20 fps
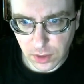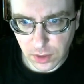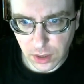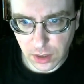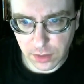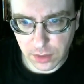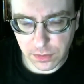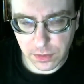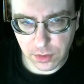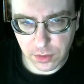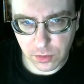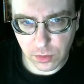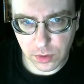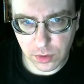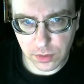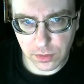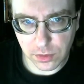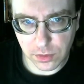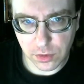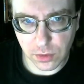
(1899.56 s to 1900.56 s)
I think
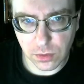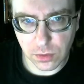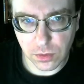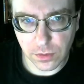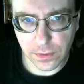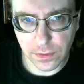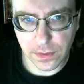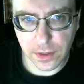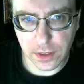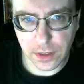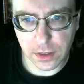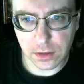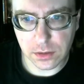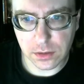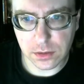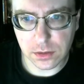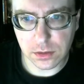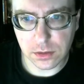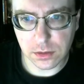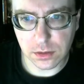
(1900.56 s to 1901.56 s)
one of the cool
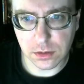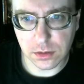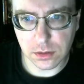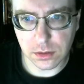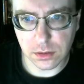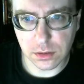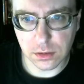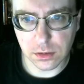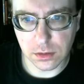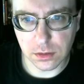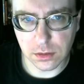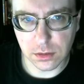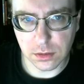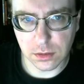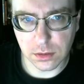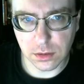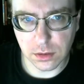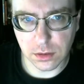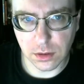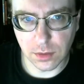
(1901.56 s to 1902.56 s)
things
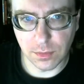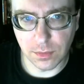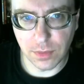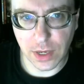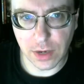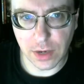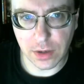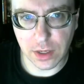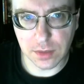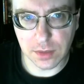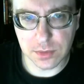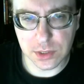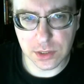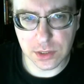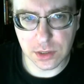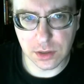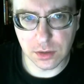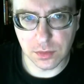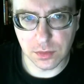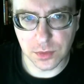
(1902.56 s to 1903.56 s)
about
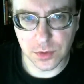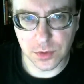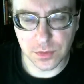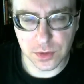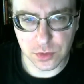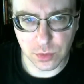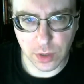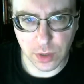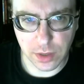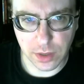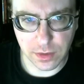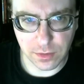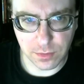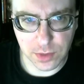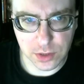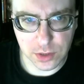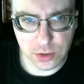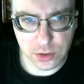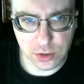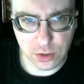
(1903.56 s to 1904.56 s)
MCU movies, why they've
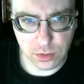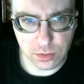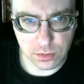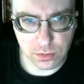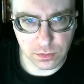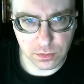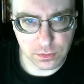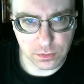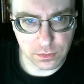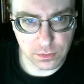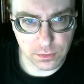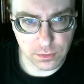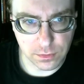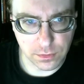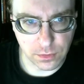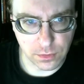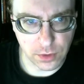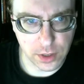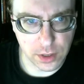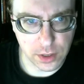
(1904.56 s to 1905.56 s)
been so
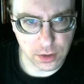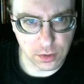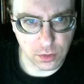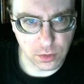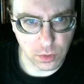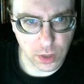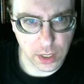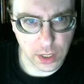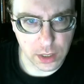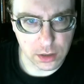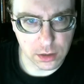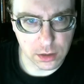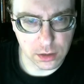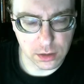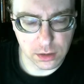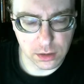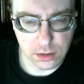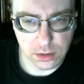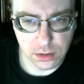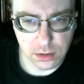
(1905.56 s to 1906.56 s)
freaking great,
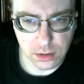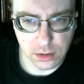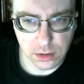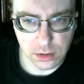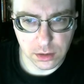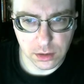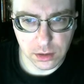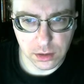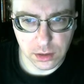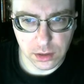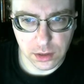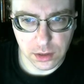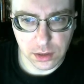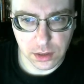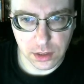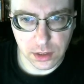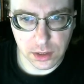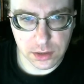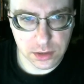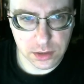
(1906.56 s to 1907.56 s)

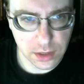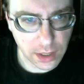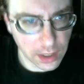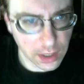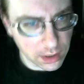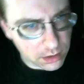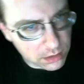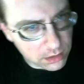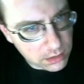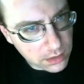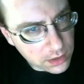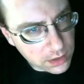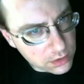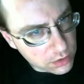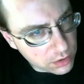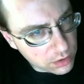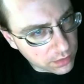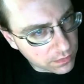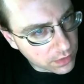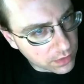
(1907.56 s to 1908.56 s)
is that they
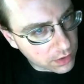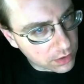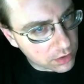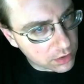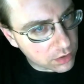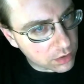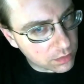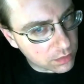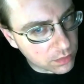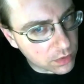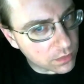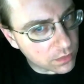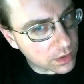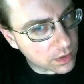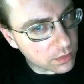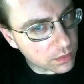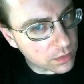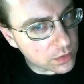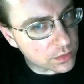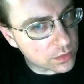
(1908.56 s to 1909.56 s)
took a very good
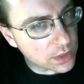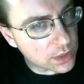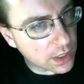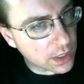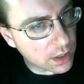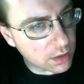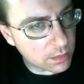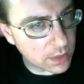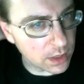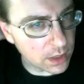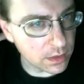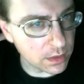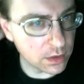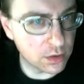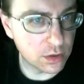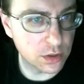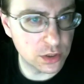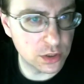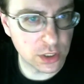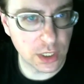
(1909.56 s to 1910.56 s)
movie, which was Iron Man. They
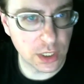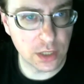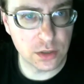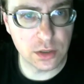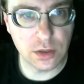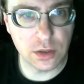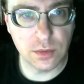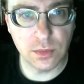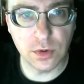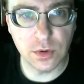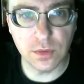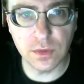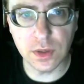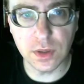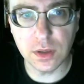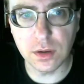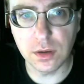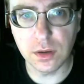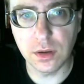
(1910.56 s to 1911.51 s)
took a chance on a movie